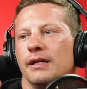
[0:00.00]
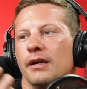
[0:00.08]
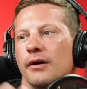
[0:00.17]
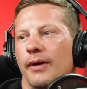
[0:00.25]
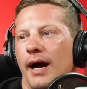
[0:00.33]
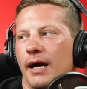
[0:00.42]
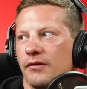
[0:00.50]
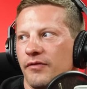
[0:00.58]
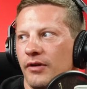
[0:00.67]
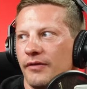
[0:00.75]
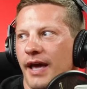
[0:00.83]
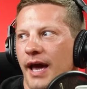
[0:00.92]
a
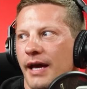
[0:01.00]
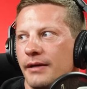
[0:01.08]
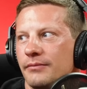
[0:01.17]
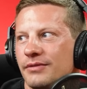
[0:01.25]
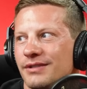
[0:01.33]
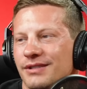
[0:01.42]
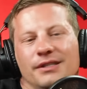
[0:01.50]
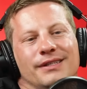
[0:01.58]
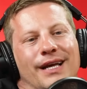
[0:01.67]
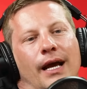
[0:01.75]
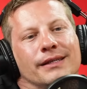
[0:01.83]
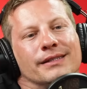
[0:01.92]
handful of games,
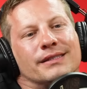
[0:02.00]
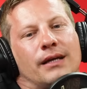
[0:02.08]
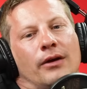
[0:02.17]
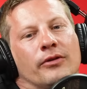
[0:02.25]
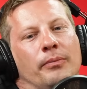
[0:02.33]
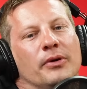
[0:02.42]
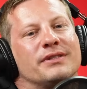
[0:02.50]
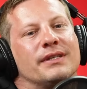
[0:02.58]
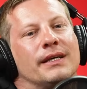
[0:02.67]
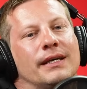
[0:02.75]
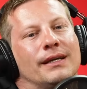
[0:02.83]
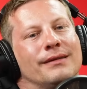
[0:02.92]
you sat on the bus
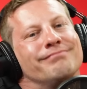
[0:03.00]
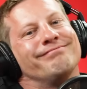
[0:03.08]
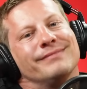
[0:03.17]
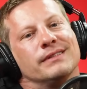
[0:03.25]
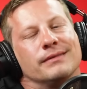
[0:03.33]
thinking.